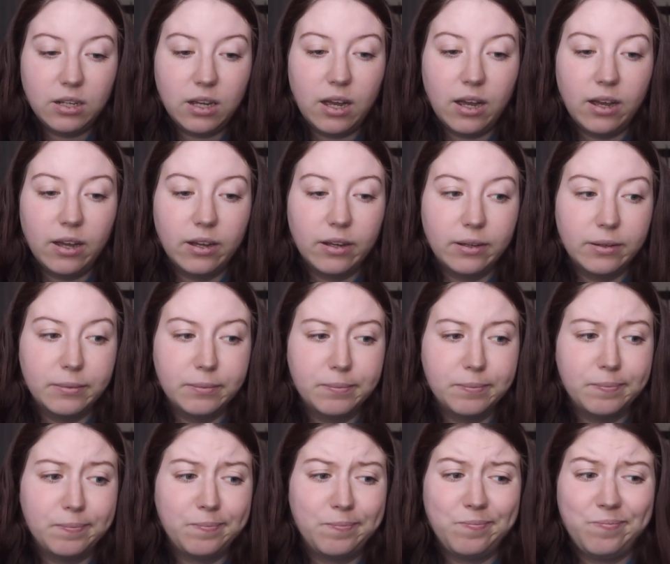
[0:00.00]

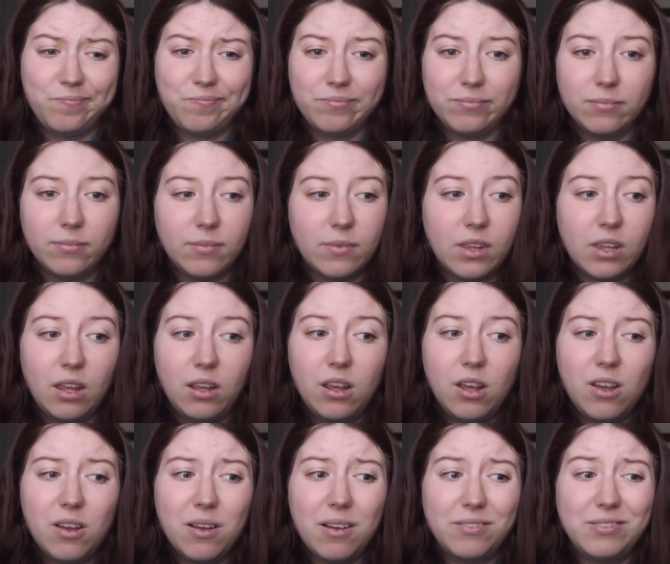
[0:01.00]
I've
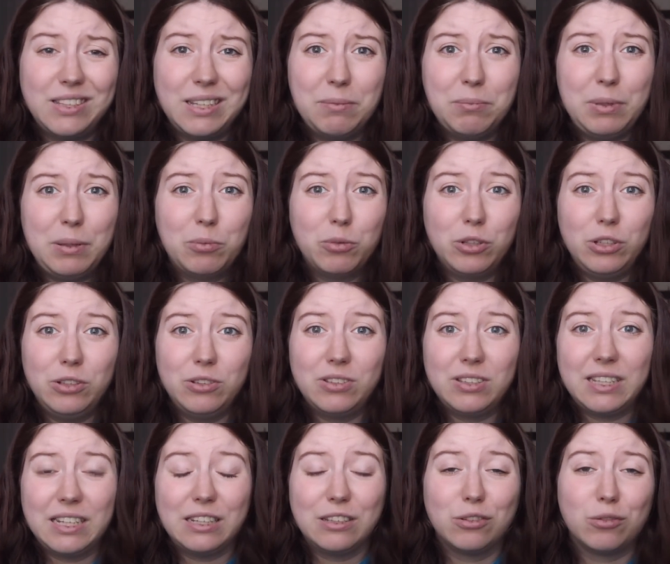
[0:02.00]
seen people use
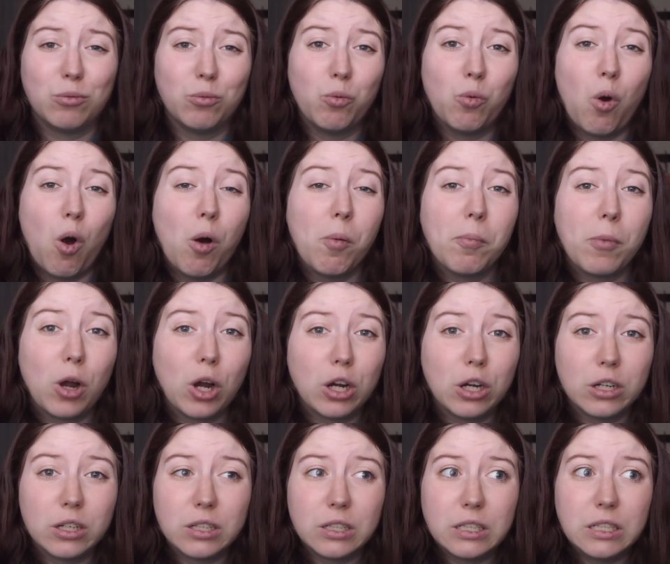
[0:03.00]
things from
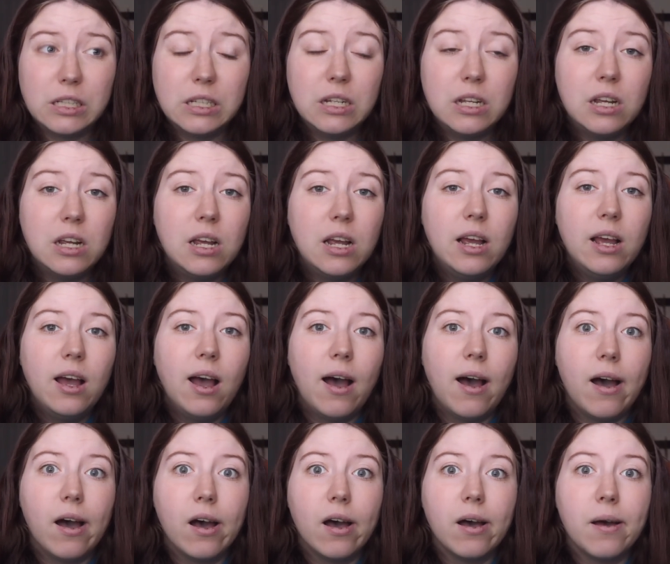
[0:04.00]
Walmart.
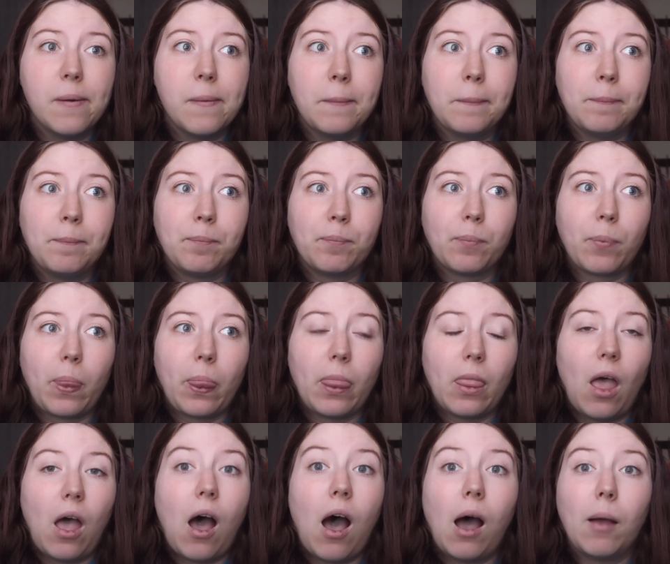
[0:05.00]

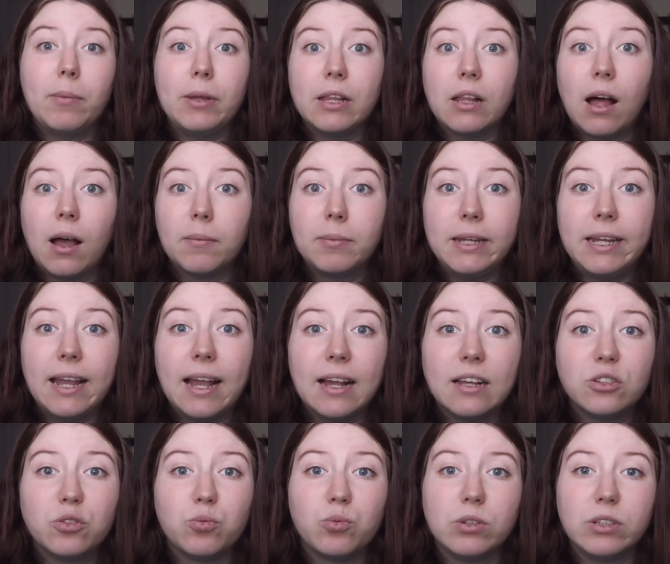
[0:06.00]
Hobby Lobby
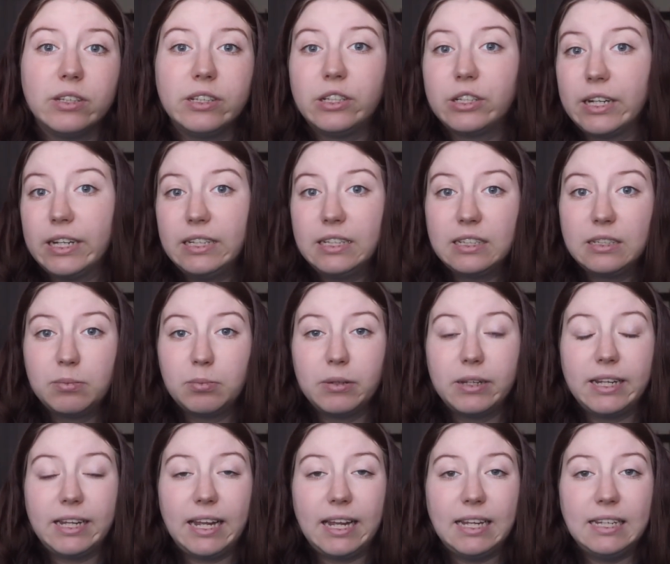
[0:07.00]
has really great
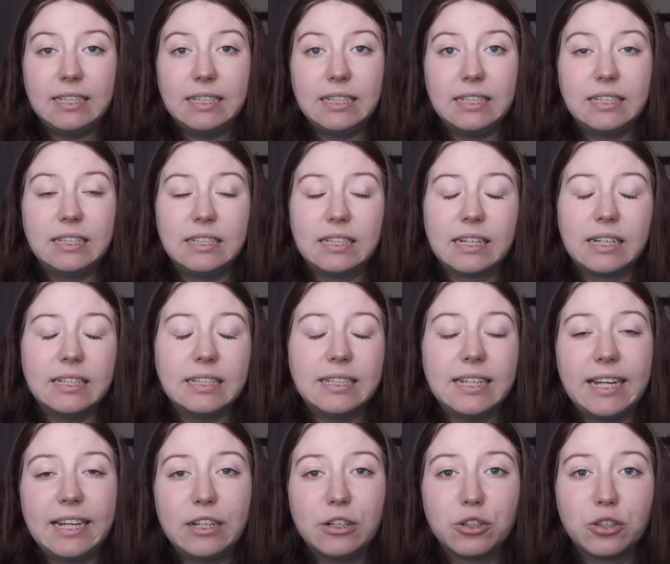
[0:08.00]
display cases, the
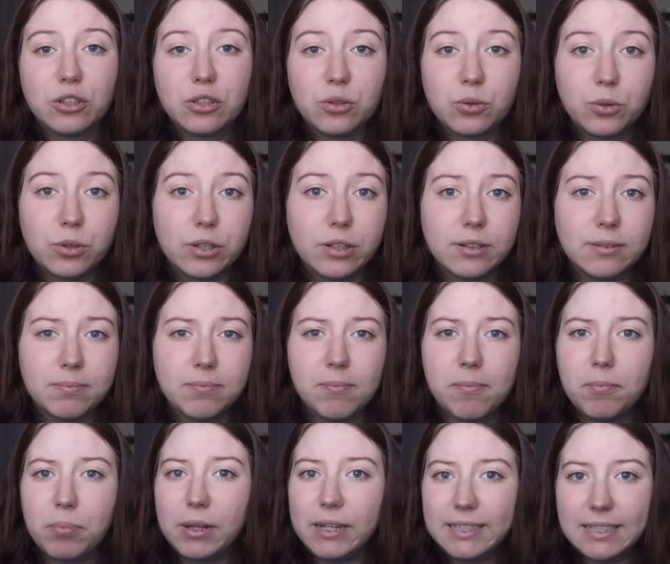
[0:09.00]
Container Store,
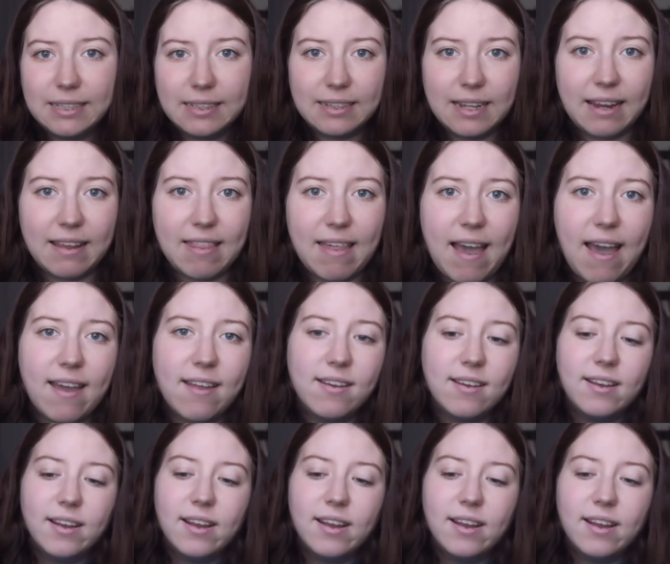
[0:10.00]
places like that.